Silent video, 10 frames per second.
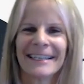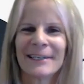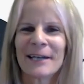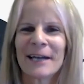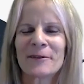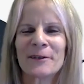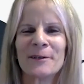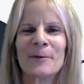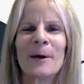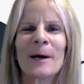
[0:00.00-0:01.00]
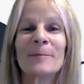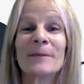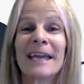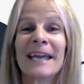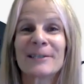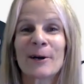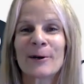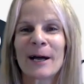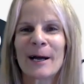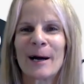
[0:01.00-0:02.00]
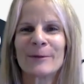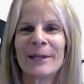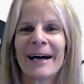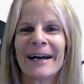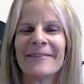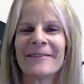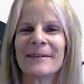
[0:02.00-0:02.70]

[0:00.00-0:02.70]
Good afternoon. Welcome to HR.com Live.